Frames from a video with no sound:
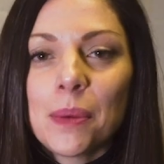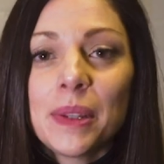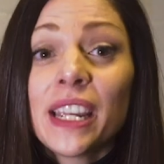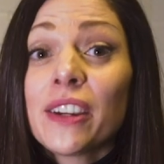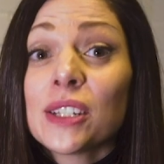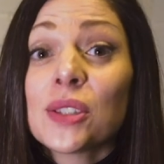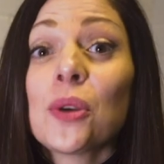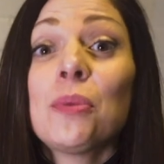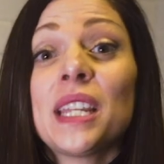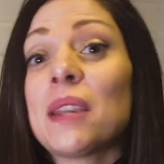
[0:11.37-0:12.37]
We've been hearing
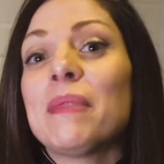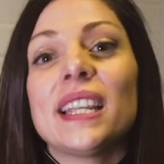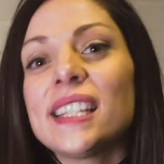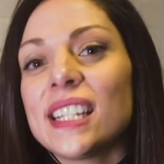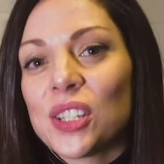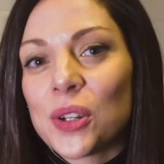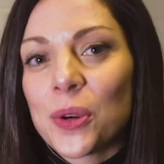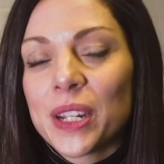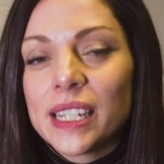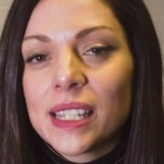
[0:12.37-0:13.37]
so many amazing
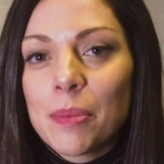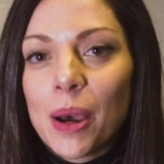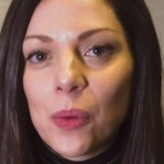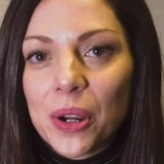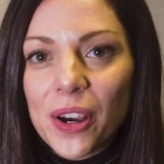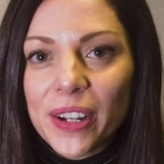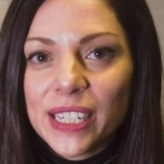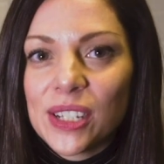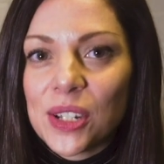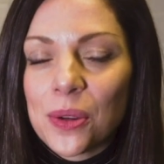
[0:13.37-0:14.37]
stories about what
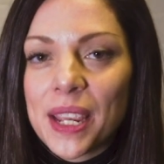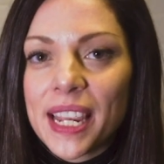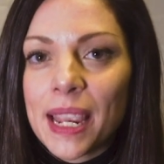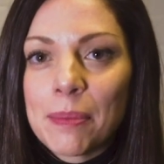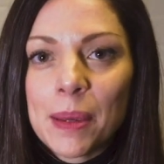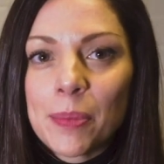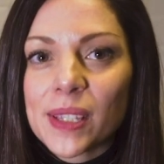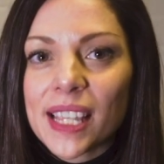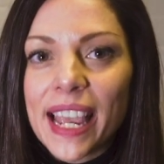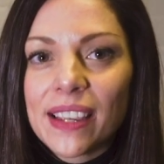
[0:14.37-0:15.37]
God is doing in
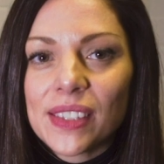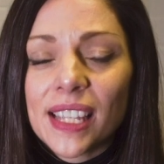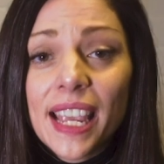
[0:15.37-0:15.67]
people's lives,